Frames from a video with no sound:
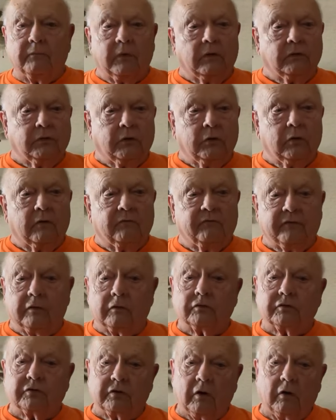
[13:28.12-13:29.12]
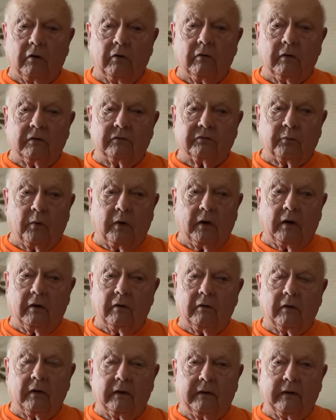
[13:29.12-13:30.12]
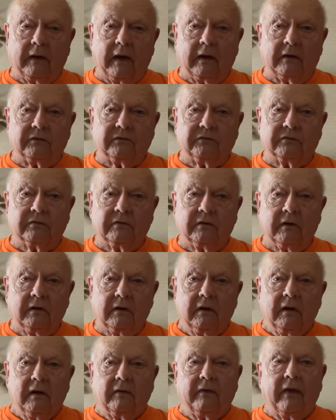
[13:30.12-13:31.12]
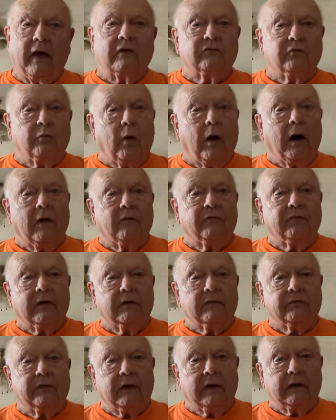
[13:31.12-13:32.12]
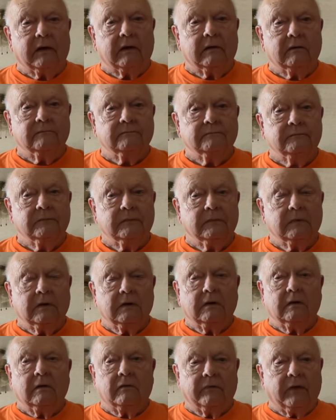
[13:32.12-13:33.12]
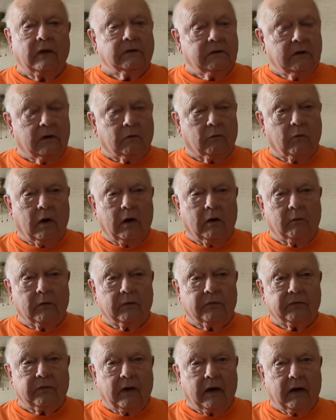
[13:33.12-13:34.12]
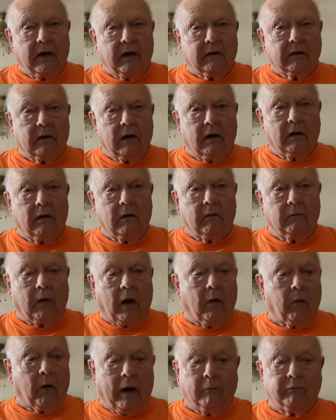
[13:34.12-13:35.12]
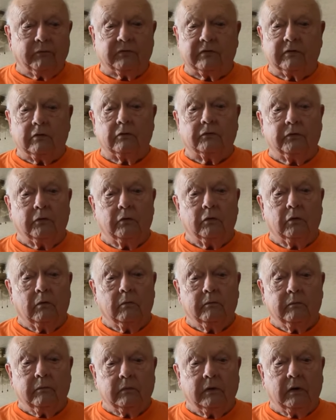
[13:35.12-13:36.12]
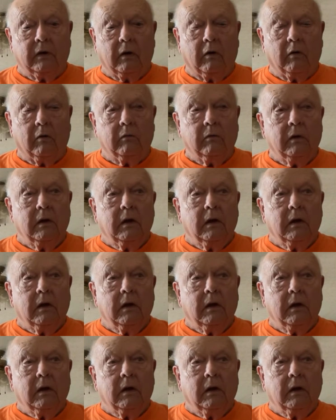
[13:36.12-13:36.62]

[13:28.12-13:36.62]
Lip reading: do a field show as well, and that's why I think they did away with that. I would still do them,